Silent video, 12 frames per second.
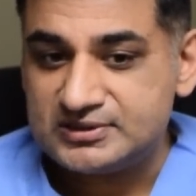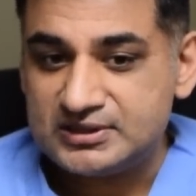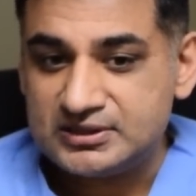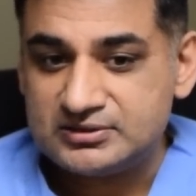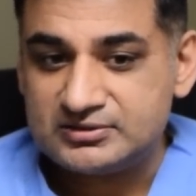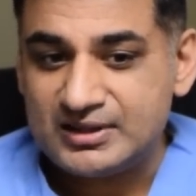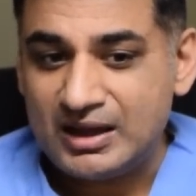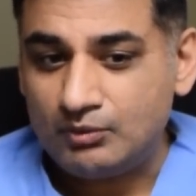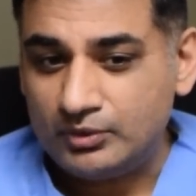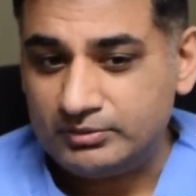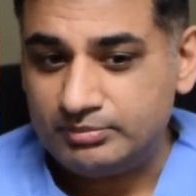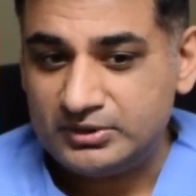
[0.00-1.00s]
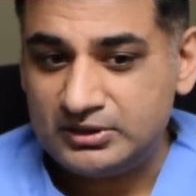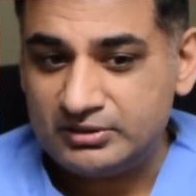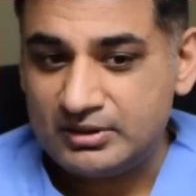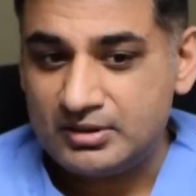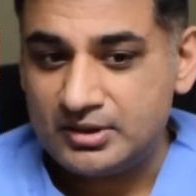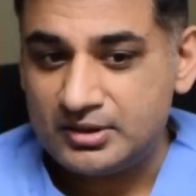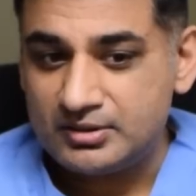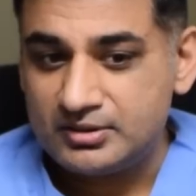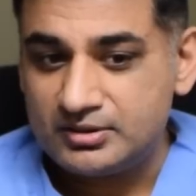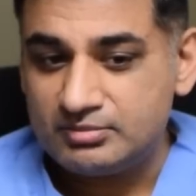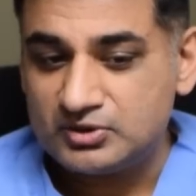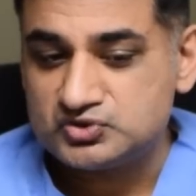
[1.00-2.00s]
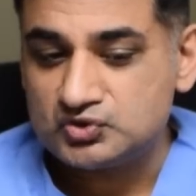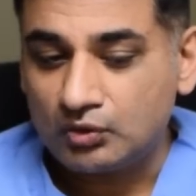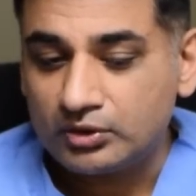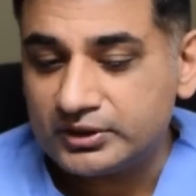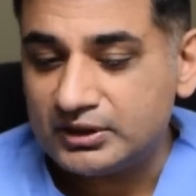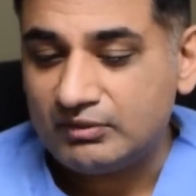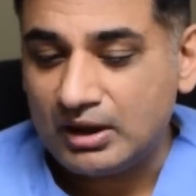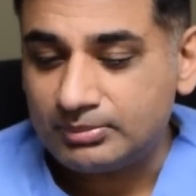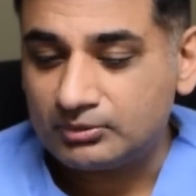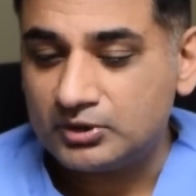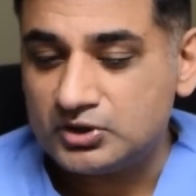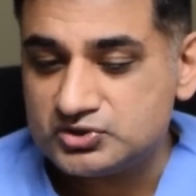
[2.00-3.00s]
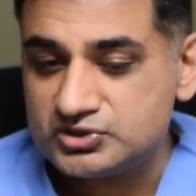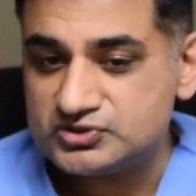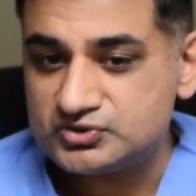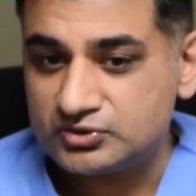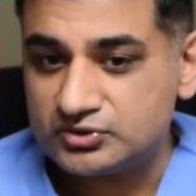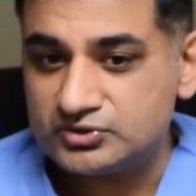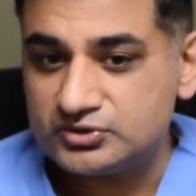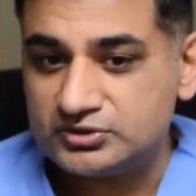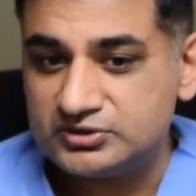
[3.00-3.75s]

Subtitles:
and that would be the majority of operations or